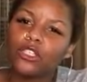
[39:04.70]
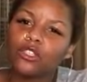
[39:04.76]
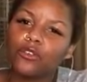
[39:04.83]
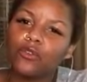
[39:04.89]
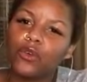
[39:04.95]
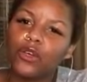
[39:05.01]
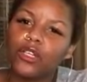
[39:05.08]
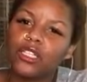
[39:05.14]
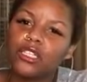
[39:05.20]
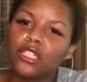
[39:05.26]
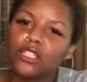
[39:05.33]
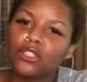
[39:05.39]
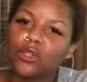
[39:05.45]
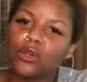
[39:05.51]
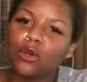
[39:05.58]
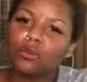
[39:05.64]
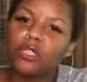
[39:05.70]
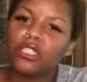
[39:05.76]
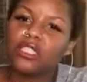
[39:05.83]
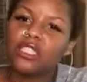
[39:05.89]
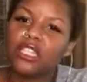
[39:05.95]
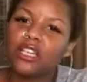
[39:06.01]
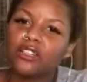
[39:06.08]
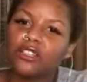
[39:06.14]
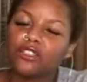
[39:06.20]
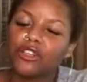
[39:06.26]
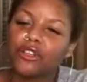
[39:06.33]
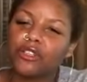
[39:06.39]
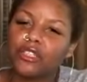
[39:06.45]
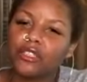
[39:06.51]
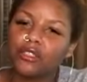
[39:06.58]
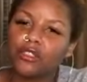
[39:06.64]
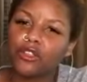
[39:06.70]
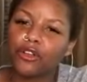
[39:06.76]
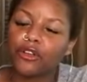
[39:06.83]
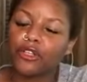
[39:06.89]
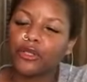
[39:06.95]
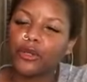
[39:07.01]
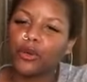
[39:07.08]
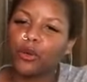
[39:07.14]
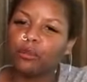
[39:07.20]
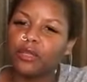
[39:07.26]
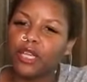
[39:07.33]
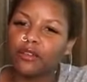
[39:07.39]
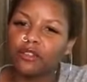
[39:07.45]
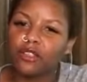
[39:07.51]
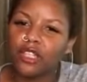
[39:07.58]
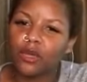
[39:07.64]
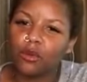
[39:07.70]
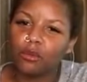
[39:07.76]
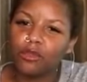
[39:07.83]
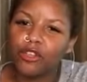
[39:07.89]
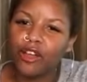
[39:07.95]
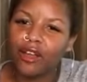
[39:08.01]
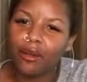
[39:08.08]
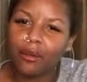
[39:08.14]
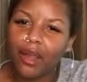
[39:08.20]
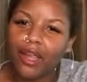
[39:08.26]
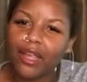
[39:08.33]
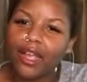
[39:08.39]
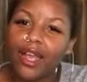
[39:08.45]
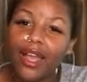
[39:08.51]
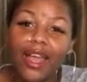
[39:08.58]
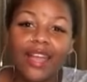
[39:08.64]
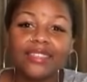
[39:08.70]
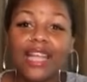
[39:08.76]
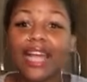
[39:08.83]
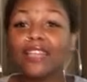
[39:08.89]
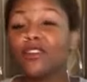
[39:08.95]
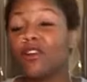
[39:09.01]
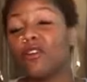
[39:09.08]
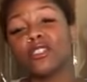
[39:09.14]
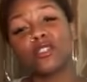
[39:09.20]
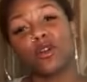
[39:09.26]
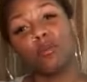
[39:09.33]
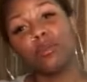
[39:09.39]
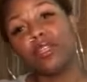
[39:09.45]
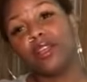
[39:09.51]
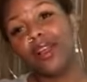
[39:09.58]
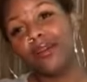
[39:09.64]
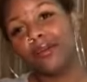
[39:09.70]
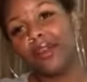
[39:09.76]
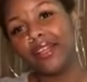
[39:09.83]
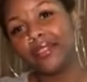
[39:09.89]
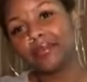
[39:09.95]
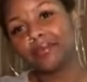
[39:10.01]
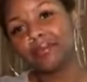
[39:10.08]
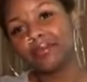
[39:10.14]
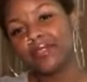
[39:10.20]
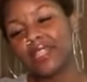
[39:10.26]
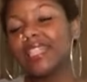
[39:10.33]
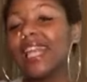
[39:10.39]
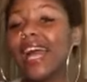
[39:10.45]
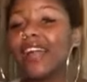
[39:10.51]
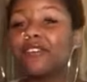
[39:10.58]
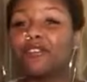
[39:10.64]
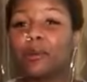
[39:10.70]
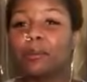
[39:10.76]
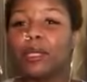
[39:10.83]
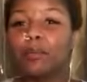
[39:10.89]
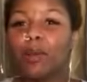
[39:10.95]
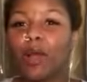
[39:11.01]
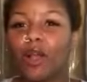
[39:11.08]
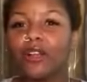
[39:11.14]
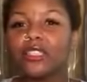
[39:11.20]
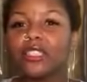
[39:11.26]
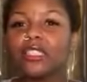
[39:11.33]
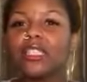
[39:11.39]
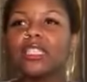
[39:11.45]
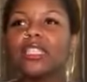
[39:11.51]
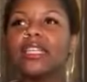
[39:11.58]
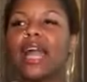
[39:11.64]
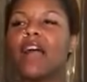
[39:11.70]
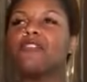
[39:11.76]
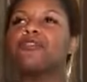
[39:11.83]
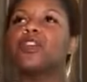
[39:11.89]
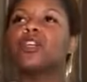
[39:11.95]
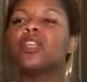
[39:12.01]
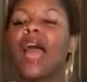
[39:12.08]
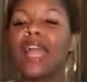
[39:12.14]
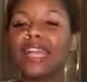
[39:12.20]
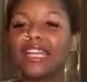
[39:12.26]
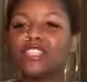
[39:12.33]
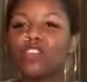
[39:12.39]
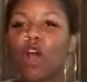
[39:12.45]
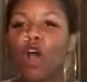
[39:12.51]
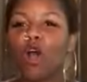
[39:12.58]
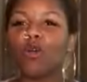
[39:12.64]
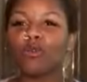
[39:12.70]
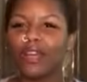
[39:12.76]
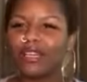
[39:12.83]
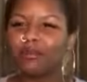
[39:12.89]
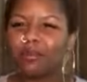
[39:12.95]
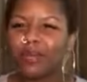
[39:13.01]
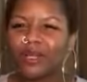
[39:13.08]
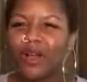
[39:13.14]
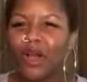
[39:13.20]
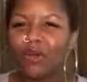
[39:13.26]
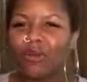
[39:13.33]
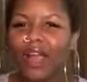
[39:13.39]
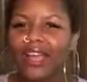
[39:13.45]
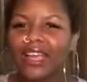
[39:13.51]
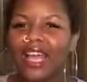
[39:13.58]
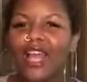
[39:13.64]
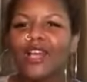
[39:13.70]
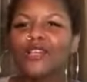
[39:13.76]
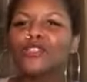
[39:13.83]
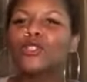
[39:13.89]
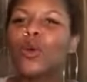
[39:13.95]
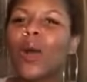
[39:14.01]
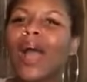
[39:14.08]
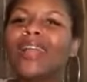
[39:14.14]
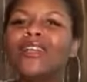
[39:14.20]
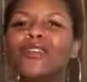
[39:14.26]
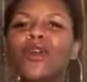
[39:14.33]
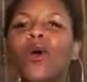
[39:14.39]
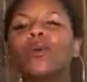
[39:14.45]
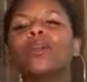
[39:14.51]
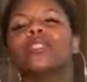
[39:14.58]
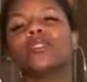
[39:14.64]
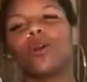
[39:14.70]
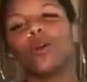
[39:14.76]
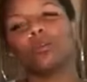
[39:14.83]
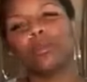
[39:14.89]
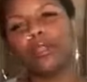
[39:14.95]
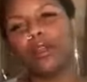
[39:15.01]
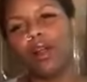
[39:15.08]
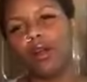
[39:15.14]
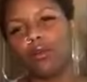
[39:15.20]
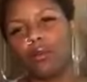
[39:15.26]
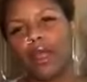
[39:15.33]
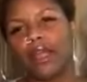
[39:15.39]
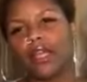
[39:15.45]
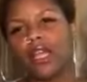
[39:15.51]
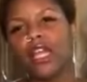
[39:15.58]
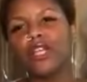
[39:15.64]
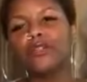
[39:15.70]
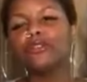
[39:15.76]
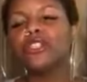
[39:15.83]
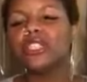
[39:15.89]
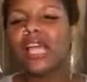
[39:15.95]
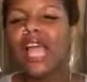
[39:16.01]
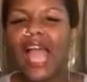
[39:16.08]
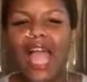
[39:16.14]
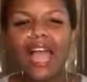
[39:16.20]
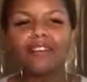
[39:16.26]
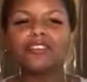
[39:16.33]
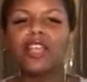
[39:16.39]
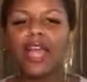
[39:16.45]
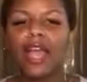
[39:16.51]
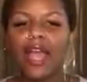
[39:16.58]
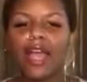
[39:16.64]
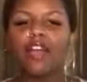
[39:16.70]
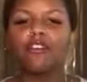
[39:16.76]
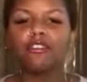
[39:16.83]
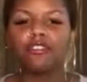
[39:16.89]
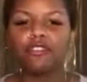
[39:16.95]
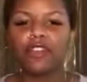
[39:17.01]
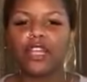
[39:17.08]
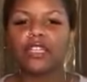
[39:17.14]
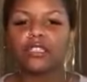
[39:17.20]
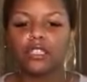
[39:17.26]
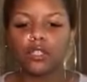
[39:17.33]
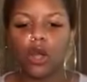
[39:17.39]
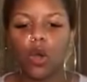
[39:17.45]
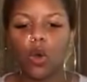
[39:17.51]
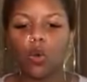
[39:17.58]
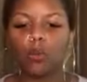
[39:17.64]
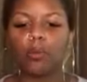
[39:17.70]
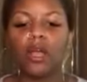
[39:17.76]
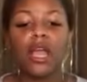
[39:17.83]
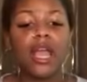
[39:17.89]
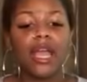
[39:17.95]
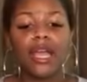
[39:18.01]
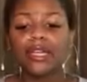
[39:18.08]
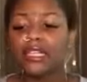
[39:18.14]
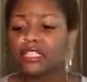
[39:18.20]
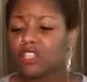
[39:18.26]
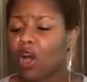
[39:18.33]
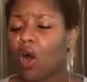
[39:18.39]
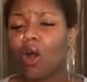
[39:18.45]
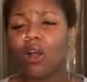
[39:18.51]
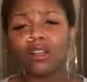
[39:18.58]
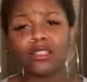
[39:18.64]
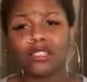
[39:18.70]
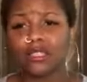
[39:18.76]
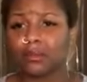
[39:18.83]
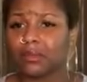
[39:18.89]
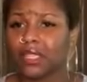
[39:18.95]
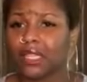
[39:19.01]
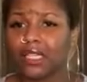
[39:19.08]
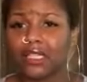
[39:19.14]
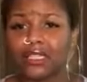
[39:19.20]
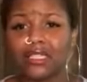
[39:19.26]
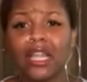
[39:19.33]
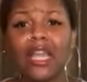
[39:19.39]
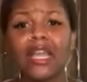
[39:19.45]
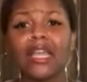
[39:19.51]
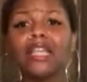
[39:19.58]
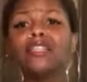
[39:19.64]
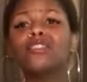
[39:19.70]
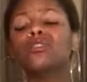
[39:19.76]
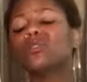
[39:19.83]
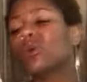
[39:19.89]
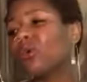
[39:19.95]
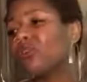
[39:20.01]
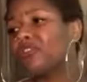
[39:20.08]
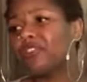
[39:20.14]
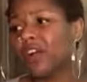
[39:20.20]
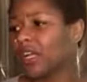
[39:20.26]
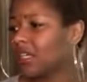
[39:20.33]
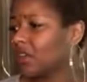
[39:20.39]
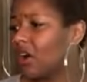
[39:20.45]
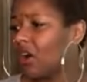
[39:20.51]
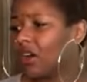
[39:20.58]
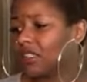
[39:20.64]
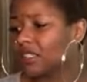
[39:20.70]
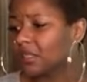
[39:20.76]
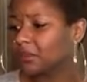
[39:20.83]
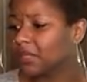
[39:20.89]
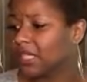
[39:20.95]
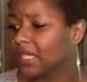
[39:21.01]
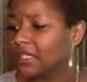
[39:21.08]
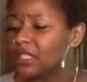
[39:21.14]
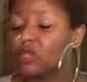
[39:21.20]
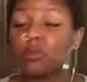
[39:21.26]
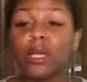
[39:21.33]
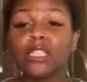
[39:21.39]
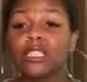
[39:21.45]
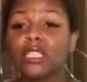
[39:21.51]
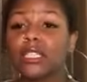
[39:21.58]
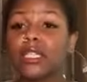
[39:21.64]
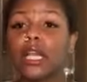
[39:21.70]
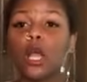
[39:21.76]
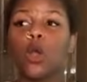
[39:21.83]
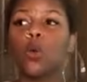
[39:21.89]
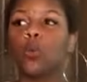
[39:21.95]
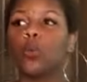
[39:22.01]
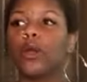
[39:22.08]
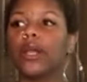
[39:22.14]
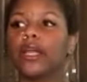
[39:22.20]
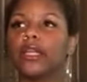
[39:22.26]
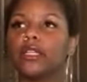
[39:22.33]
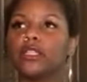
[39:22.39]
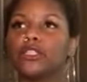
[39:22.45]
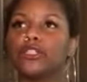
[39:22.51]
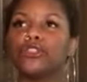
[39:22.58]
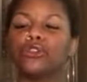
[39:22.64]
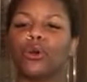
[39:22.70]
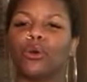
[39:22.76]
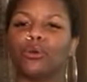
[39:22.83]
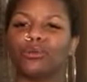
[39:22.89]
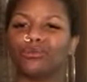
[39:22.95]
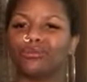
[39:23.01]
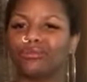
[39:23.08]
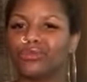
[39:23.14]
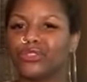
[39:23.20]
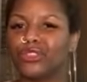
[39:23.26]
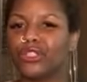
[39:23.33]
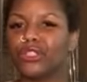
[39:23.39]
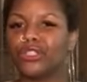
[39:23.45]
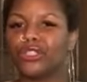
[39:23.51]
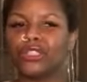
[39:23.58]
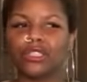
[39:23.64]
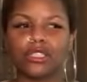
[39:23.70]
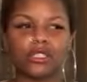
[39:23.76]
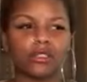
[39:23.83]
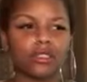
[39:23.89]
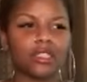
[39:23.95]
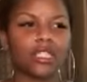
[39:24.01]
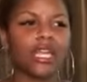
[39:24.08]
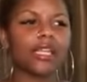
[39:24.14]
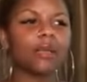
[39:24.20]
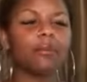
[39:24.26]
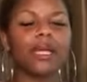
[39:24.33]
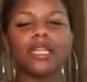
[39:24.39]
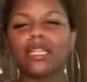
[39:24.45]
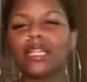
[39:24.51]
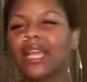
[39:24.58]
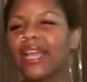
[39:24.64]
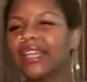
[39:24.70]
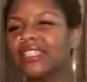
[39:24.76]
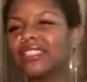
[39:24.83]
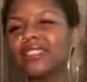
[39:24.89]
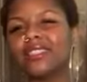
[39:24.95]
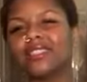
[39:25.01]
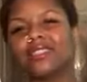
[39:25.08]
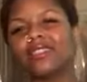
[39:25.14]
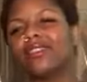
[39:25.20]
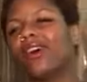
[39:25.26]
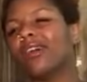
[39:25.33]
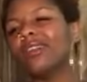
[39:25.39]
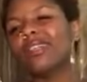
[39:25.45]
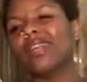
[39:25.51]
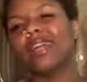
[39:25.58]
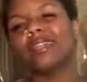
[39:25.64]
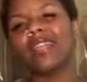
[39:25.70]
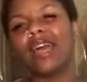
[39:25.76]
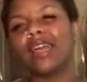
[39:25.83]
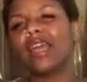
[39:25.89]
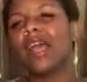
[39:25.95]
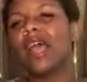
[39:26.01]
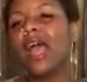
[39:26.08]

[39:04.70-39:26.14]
the 46-year-old me could tell the 30-year-old me everything would be all right. I know it's gonna be all right. Like, for me personally, I feel like it's already been all right. So I know it's gonna be all right. You just have to have faith and hope. And it's hard some days. It's so fucking hard some days, especially when, you're taking medications and all of that. Like,